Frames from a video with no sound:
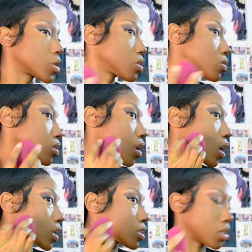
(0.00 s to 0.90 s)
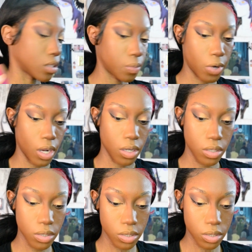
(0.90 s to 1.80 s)
I'm going to use the excess
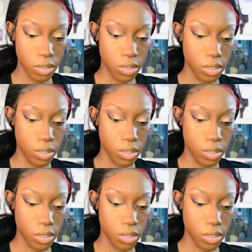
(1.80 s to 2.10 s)
product